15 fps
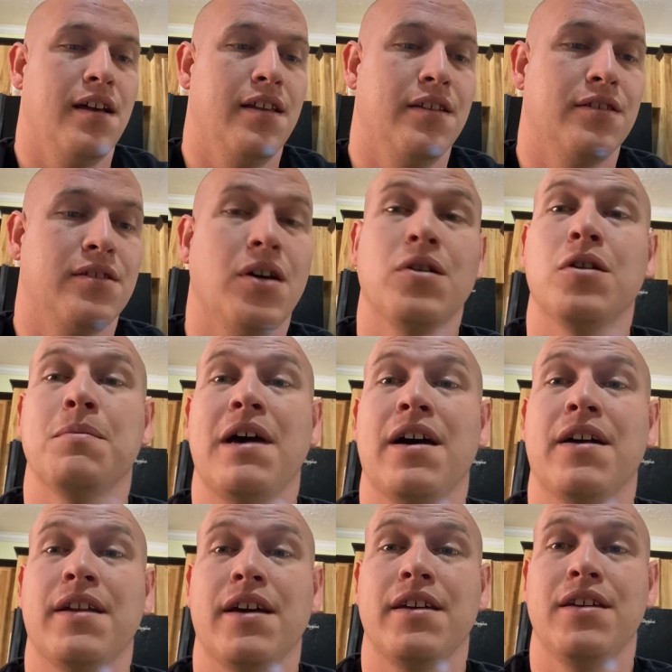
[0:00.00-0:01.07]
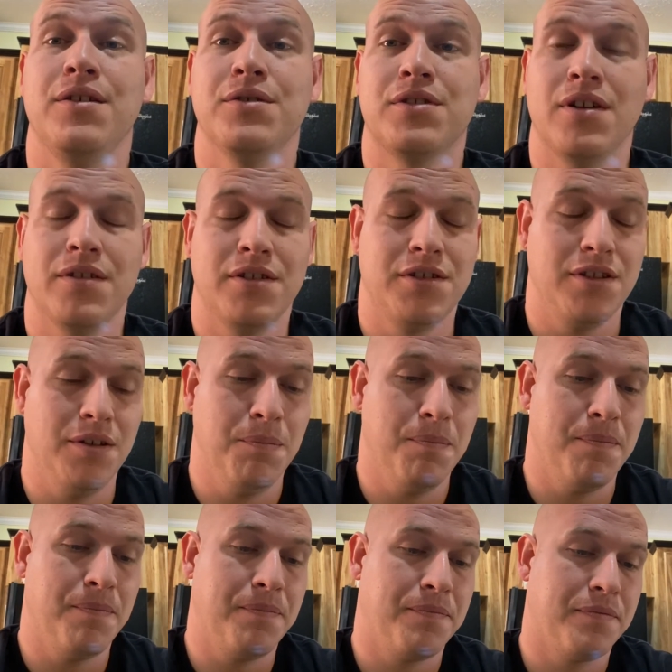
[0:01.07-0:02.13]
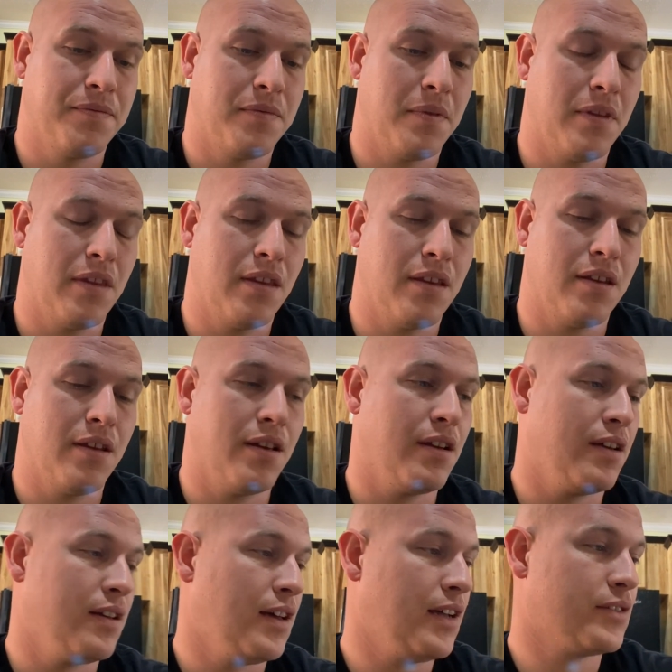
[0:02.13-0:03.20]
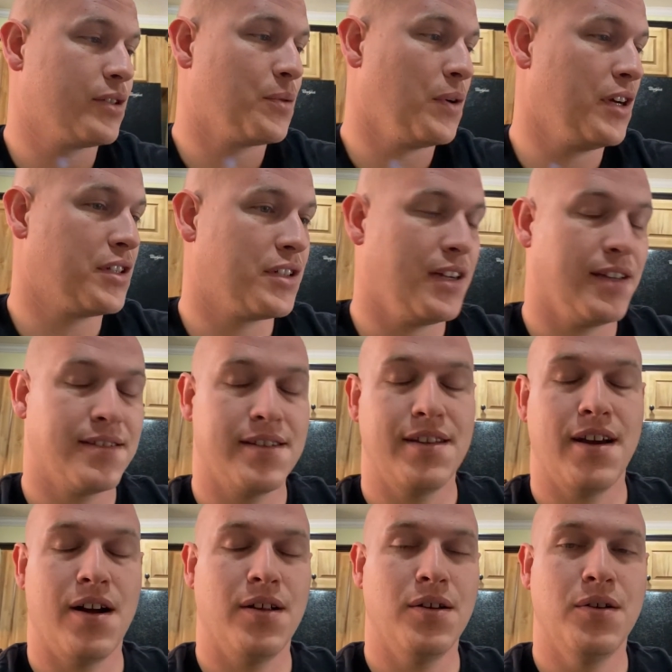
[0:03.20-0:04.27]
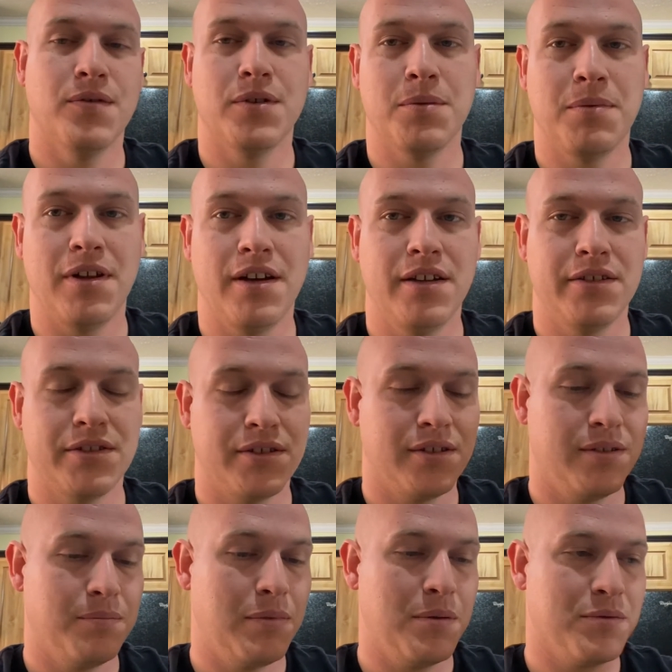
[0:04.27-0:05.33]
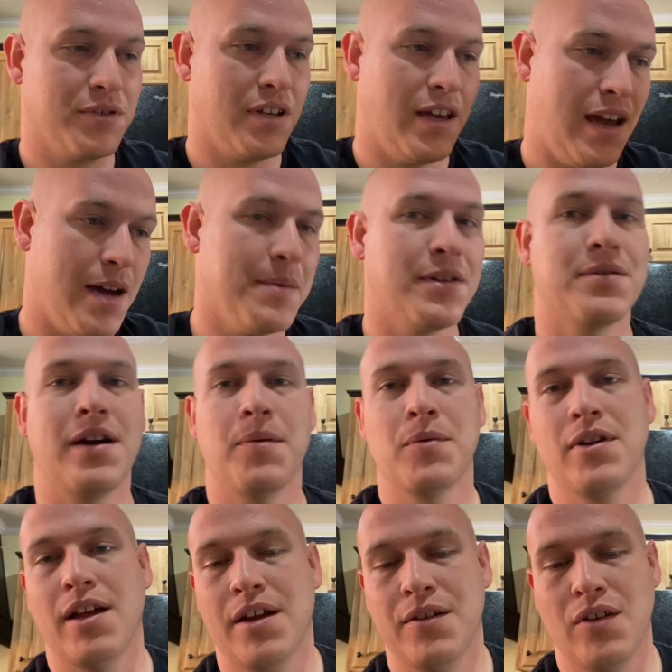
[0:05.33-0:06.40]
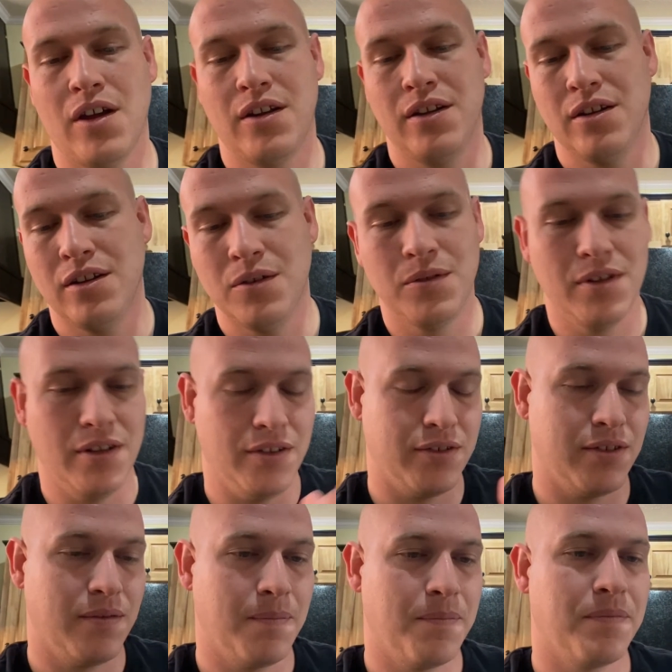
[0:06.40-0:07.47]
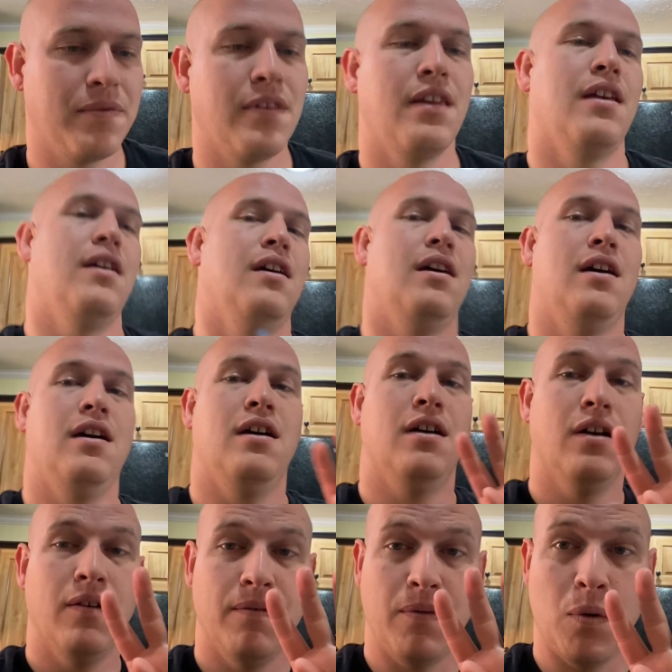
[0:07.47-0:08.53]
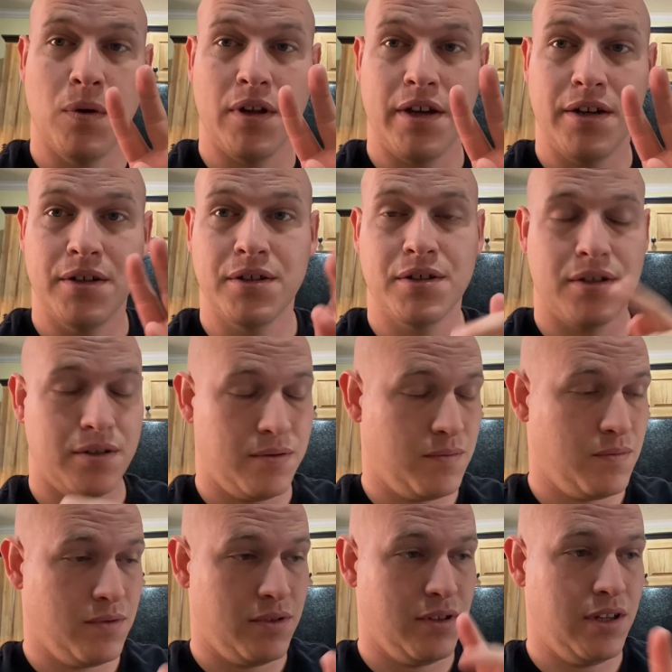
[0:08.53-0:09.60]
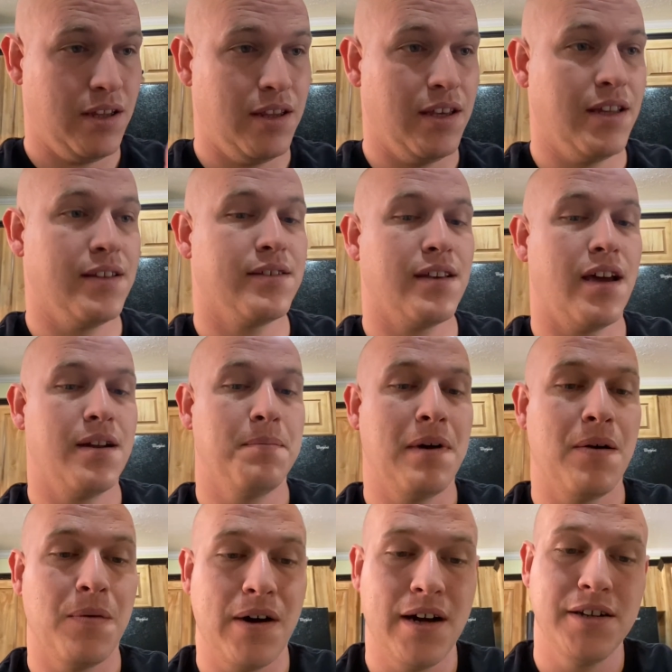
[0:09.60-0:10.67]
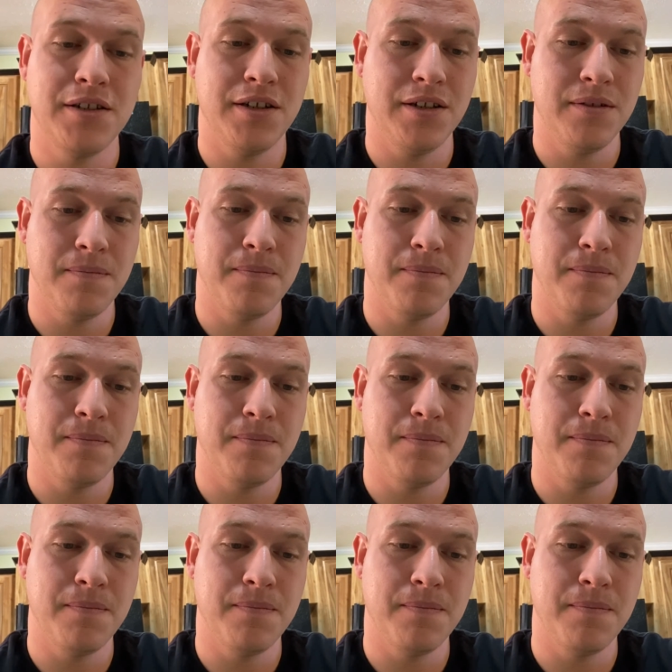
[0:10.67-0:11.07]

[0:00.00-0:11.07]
Total amount I used on the Jeep. That's a question I see all over the place. People say, how much Raptor line do I need to do this? 4 liters, did the inside of my YJ.